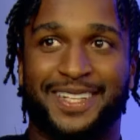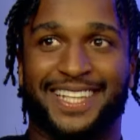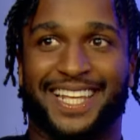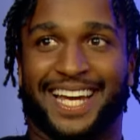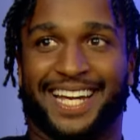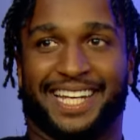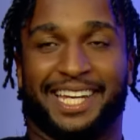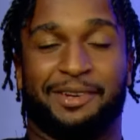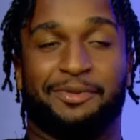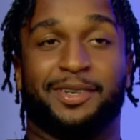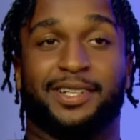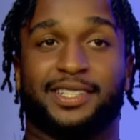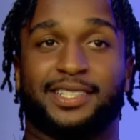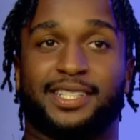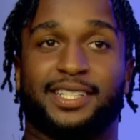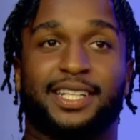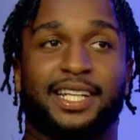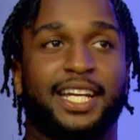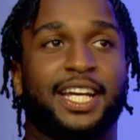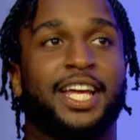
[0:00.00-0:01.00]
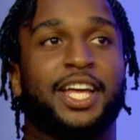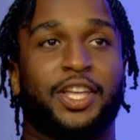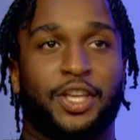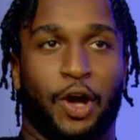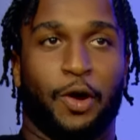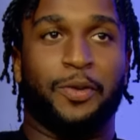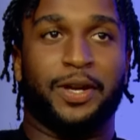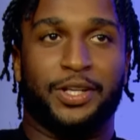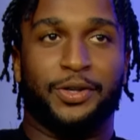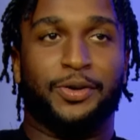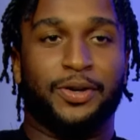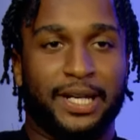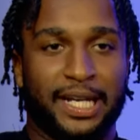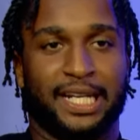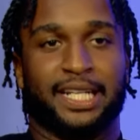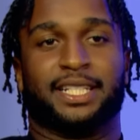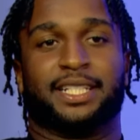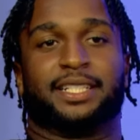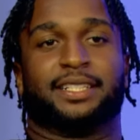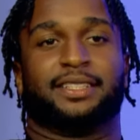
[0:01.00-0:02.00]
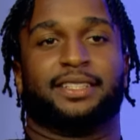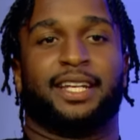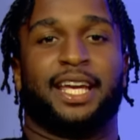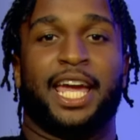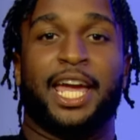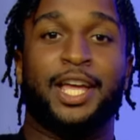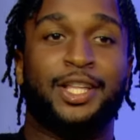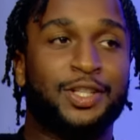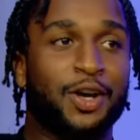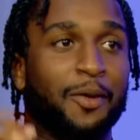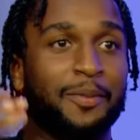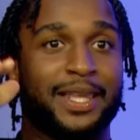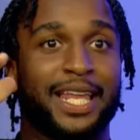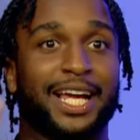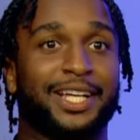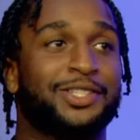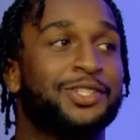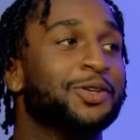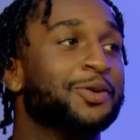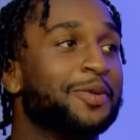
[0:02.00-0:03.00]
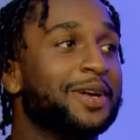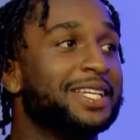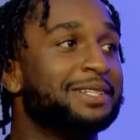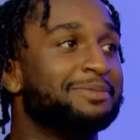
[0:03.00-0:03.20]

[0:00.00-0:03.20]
Like, it was, yo, we doing this. Mm-hmm. He told me like 2 weeks